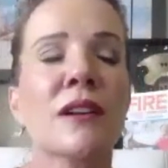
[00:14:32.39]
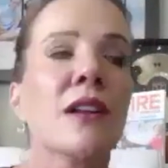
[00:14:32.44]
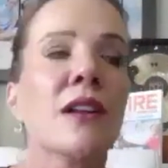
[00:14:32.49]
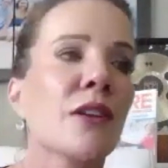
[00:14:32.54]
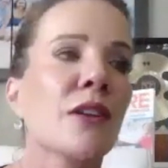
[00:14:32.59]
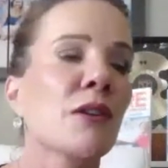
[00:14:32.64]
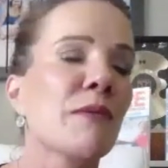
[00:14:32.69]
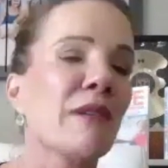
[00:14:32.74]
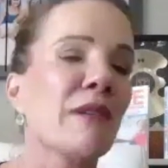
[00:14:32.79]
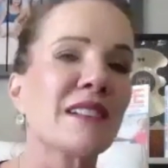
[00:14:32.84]

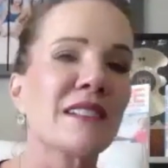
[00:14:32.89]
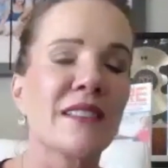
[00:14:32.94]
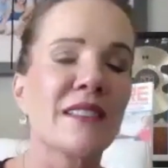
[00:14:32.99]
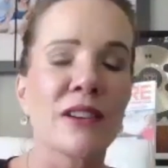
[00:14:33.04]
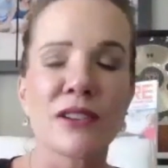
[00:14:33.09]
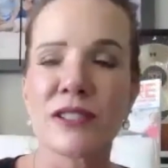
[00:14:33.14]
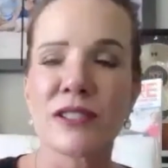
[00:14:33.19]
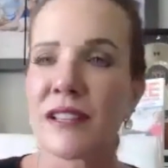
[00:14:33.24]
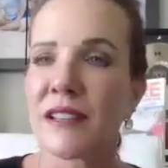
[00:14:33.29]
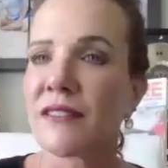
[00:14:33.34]
They're
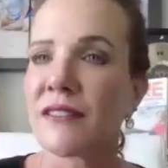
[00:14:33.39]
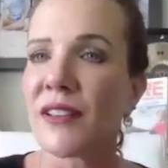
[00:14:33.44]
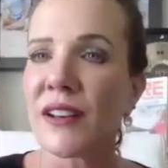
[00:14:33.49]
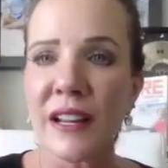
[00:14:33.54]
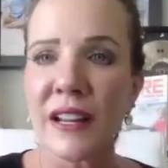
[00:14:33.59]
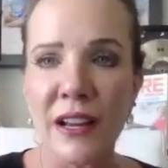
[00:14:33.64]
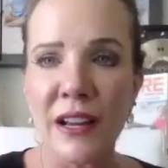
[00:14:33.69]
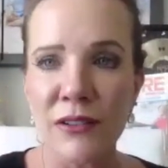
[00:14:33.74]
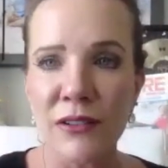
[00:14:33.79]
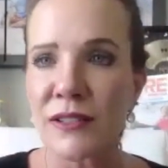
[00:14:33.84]
seeing
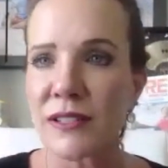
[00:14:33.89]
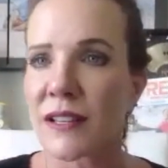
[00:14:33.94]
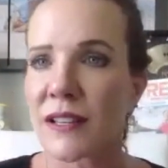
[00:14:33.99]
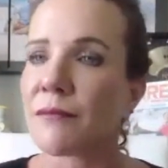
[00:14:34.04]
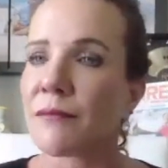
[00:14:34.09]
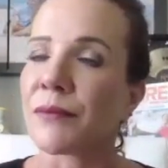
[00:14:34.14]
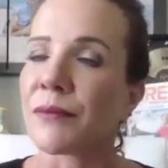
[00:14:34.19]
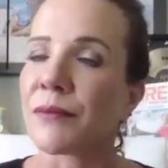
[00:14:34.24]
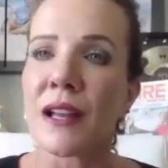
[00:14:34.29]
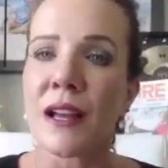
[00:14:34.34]
videos
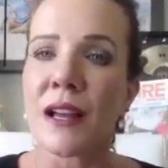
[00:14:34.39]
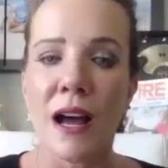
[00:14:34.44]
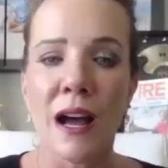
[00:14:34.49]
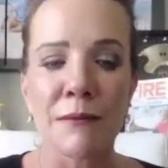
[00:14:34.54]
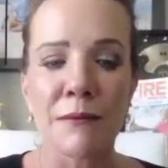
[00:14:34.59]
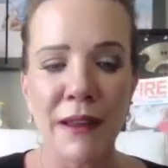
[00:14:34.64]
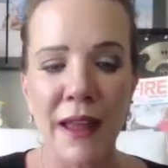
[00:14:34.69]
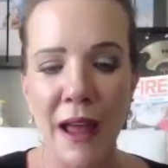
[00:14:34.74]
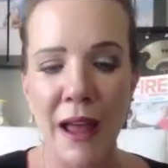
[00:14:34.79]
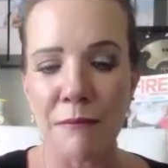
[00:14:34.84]
and
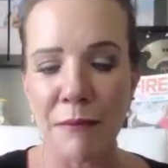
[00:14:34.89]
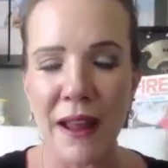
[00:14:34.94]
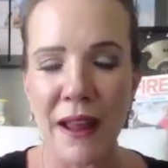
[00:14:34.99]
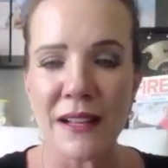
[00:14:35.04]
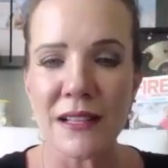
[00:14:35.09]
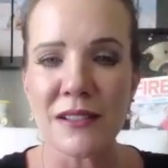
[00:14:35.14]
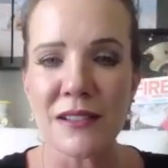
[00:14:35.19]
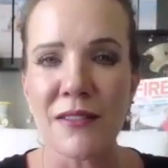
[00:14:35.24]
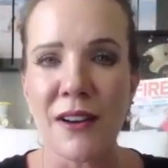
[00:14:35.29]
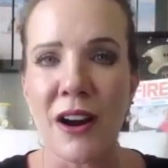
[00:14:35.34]

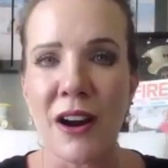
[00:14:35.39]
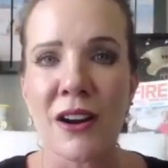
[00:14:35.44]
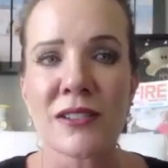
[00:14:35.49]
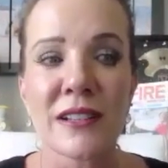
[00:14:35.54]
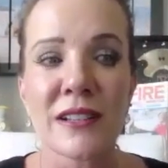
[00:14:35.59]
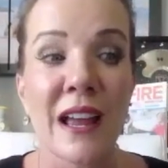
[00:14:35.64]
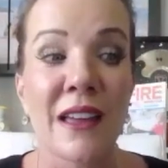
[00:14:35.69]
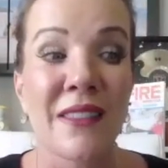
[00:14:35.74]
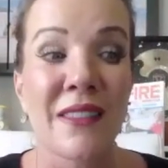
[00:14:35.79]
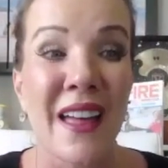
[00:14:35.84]
campaigns of ours,
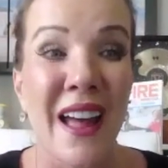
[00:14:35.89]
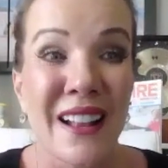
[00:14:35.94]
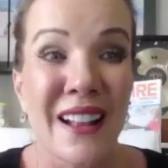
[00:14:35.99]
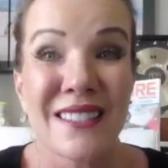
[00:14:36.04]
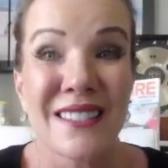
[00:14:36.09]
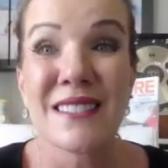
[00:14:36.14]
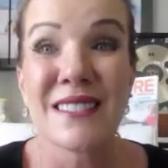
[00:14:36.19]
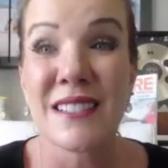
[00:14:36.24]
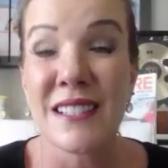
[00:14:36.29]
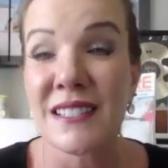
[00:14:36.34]
and
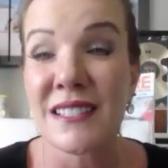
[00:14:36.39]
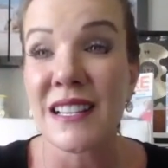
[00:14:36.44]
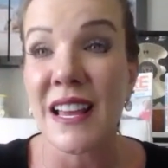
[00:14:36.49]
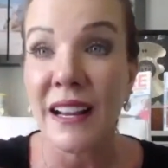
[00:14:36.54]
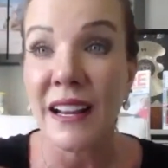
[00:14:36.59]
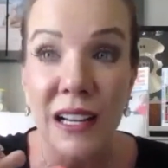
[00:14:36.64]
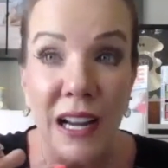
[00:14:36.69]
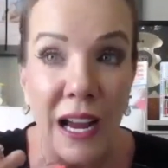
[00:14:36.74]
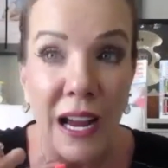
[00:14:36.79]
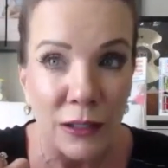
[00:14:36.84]
that's just like
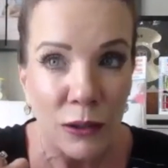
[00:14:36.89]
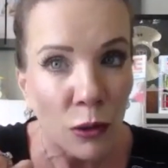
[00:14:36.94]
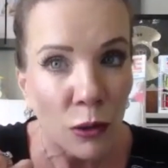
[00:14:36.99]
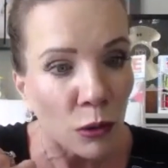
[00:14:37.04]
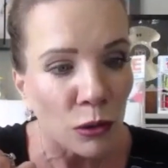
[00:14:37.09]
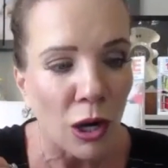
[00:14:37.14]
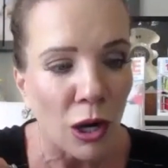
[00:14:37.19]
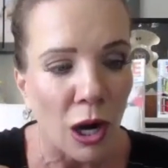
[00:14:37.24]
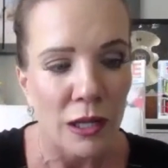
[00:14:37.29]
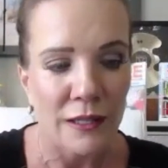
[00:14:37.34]
kind of
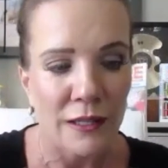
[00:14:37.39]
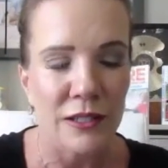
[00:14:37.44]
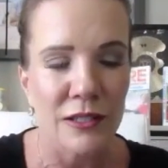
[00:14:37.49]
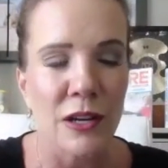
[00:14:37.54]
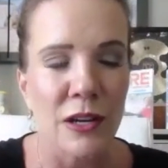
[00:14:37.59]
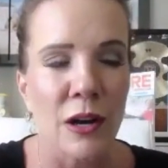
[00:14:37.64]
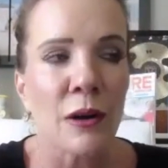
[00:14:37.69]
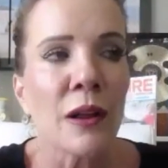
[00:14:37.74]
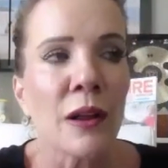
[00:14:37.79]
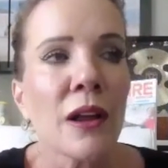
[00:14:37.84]
cold calling.
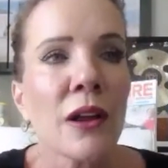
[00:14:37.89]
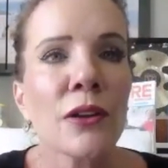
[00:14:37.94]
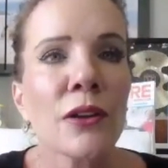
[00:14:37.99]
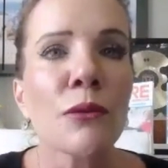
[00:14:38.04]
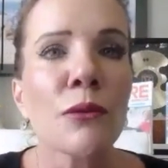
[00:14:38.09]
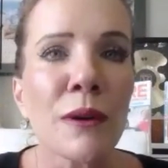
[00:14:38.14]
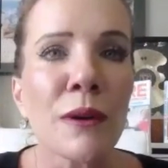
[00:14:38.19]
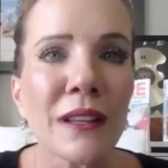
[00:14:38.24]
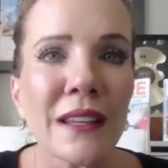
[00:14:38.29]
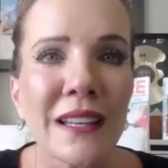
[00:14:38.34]
So
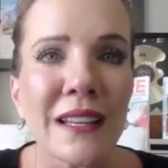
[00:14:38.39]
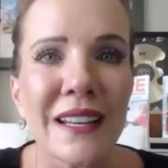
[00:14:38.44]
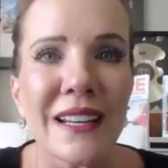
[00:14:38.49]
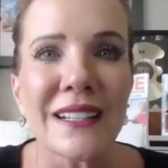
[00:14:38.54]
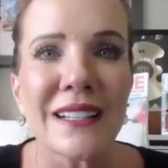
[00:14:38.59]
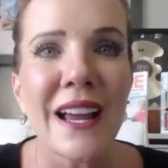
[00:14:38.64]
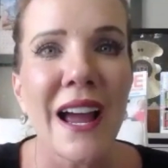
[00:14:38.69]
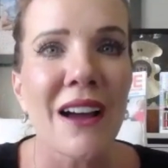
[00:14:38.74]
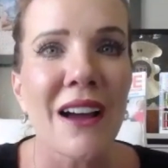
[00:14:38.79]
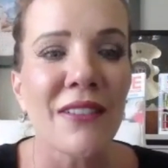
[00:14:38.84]
you really need
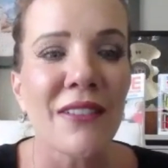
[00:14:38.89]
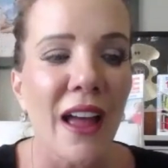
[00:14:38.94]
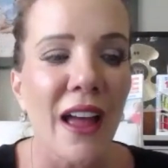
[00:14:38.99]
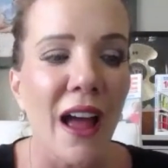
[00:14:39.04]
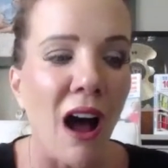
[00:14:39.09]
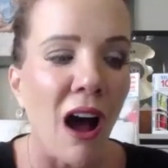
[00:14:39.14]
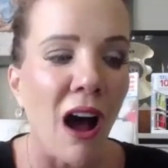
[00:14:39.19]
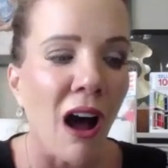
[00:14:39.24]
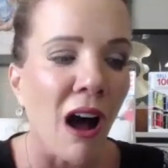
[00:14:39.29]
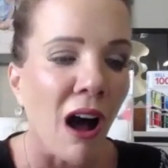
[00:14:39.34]
to have
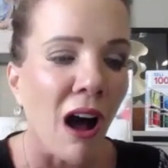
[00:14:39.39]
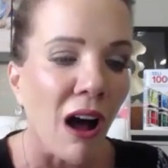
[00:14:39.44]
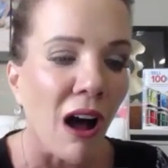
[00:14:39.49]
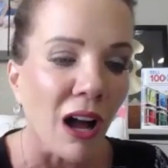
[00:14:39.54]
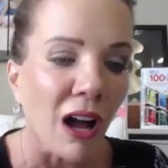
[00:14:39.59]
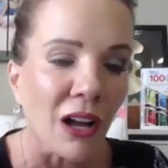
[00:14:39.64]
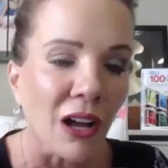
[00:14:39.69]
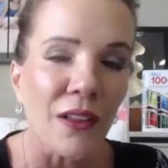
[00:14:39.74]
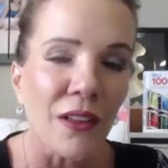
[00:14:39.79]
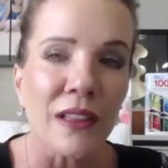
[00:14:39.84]

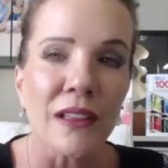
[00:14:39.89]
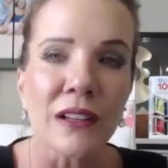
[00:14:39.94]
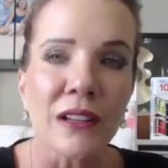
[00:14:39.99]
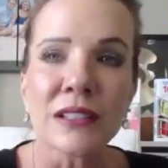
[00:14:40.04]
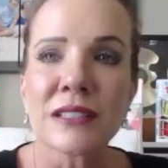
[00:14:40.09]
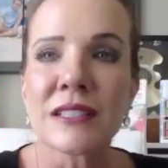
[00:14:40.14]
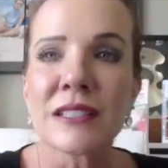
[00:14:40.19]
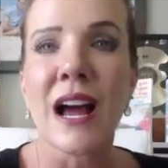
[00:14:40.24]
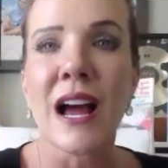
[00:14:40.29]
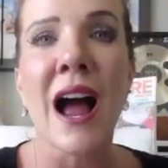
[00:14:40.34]
all the
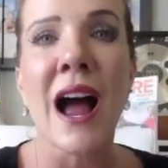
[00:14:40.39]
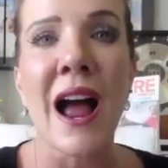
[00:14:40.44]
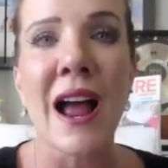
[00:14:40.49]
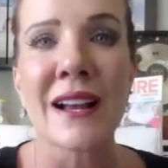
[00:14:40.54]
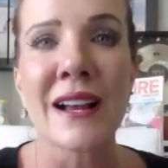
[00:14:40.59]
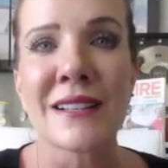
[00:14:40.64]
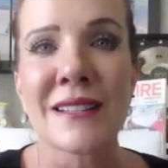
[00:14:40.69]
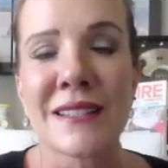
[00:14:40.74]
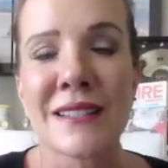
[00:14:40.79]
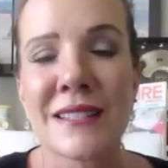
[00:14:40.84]
little
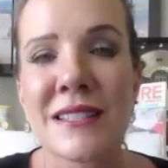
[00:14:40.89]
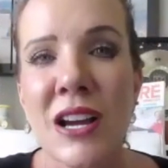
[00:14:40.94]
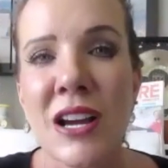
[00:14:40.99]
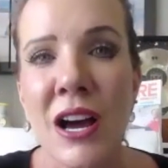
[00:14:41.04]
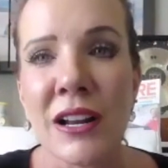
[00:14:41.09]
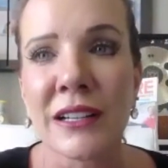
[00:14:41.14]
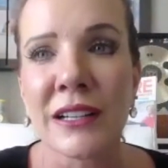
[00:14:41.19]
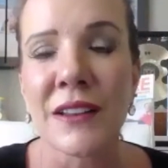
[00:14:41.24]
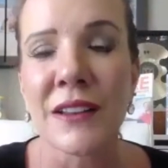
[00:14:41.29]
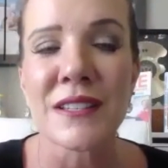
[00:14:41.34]
I's
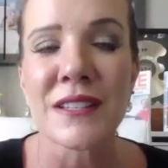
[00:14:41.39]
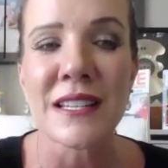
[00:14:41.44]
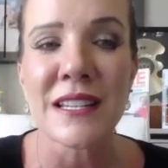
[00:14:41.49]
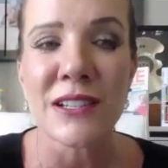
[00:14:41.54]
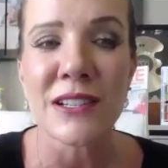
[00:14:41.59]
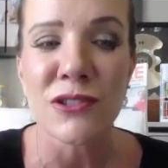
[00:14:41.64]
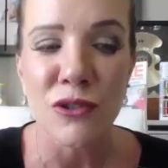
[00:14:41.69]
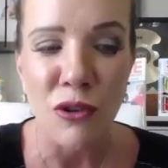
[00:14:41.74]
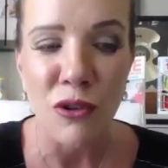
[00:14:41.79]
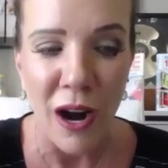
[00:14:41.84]
dotted and the
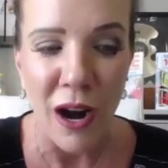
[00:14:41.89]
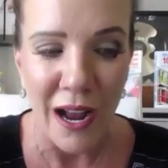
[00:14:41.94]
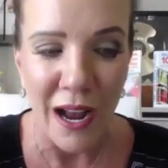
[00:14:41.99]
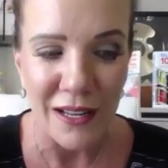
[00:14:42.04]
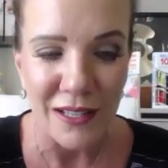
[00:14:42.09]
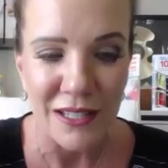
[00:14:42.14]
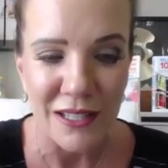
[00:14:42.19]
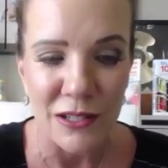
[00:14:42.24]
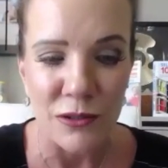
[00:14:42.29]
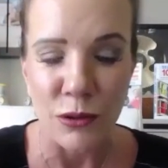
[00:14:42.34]
T's
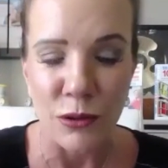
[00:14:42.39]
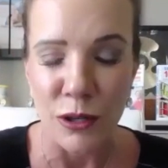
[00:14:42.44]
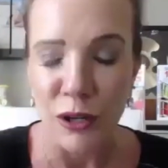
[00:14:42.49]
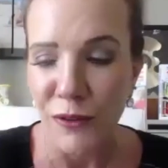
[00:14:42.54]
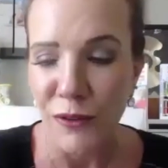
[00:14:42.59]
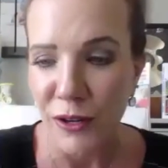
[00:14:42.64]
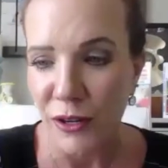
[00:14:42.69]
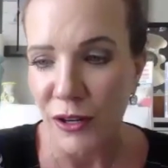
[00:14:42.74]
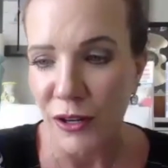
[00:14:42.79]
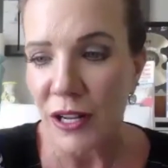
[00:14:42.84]
crossed in order
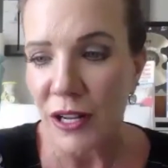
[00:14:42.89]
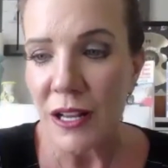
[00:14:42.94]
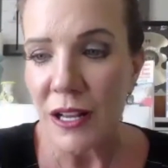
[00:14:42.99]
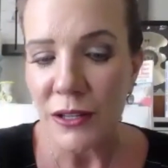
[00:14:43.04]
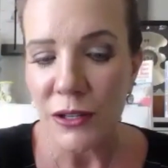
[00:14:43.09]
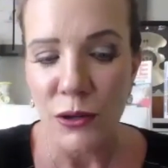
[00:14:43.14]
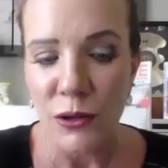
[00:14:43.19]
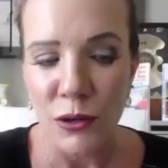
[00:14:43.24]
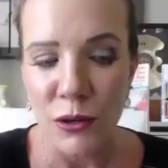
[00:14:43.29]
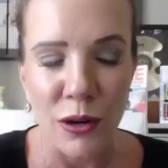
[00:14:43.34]
for
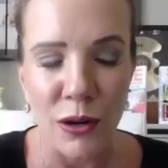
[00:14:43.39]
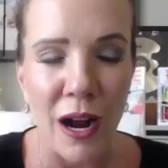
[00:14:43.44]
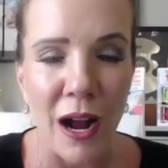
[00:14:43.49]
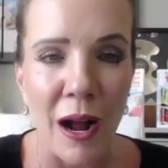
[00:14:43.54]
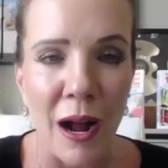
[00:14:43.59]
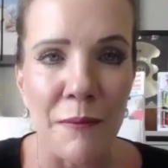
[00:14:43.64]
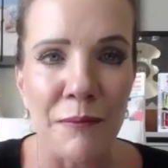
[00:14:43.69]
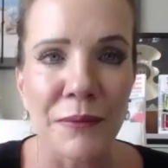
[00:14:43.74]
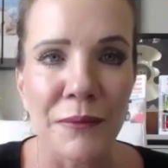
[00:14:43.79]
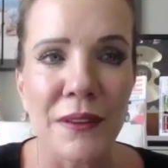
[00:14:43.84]

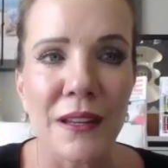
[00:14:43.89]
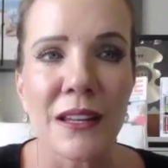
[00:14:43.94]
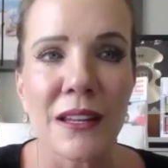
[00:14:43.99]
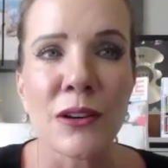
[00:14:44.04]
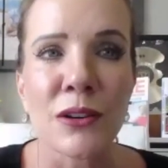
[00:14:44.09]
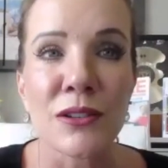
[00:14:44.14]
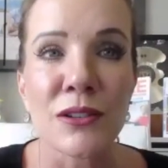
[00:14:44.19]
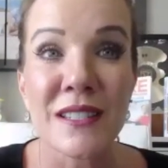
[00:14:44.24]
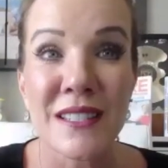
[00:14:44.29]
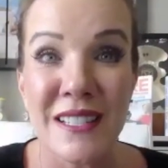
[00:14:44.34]

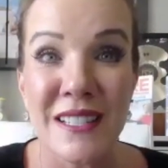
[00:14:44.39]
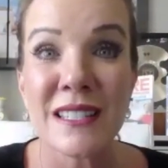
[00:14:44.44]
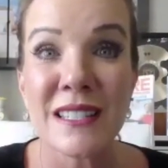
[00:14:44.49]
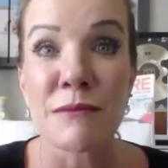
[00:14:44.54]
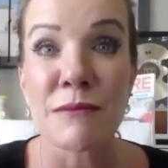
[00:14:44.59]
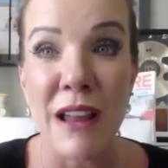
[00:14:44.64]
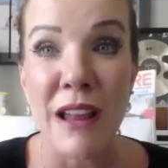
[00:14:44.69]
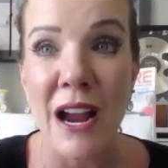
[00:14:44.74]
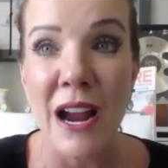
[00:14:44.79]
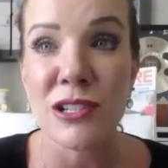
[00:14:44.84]
your system
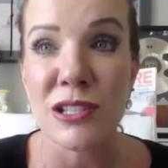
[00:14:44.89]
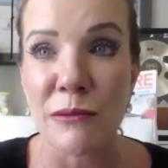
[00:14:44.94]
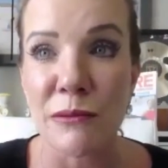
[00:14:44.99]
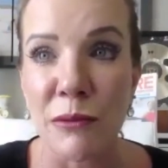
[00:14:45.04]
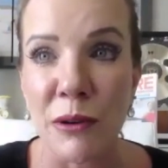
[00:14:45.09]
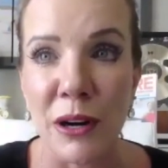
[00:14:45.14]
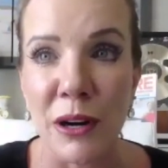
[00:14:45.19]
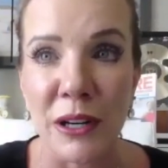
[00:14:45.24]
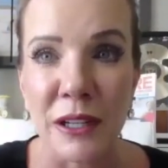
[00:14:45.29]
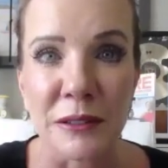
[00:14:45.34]
to actually
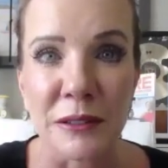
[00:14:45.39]
work.